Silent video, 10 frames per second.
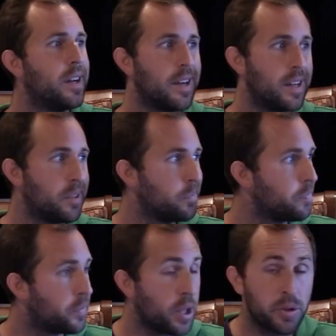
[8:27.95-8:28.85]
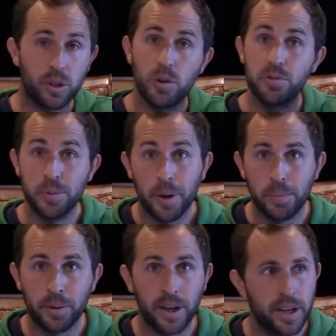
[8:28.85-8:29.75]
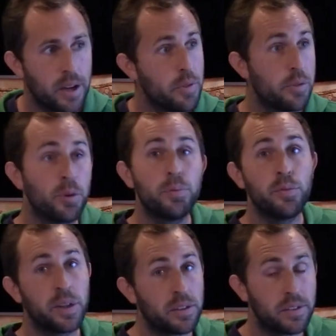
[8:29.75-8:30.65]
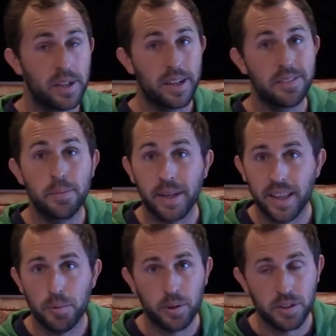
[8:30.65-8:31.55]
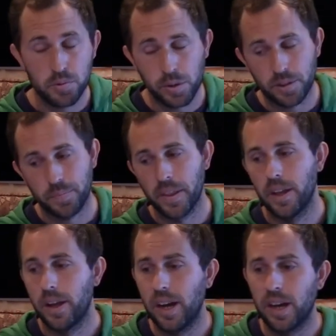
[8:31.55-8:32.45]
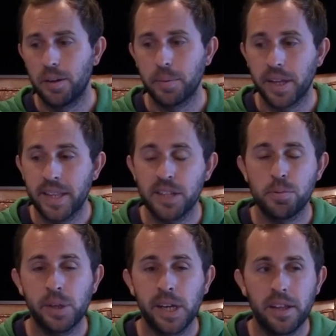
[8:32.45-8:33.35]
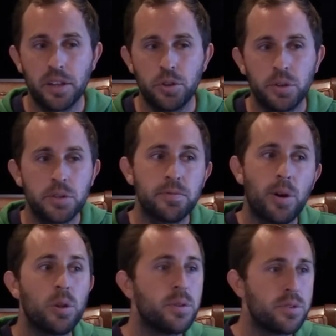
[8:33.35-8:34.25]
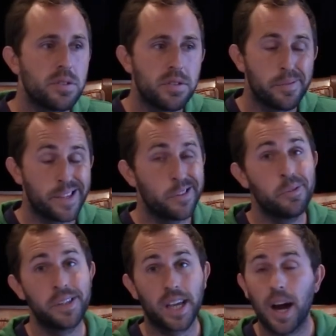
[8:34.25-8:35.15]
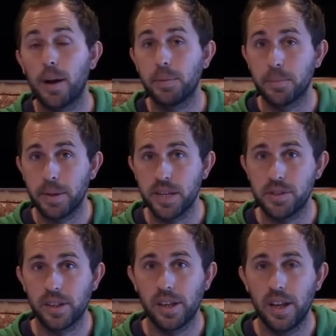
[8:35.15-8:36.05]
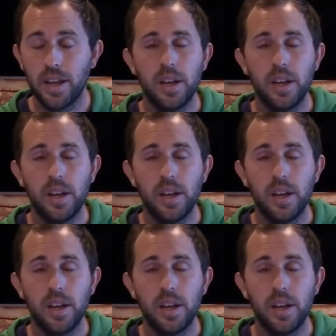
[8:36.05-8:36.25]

The other coaches I'm helping right now, they're proving to make that work as well. And that's why you can just follow a system and literally copy and paste it.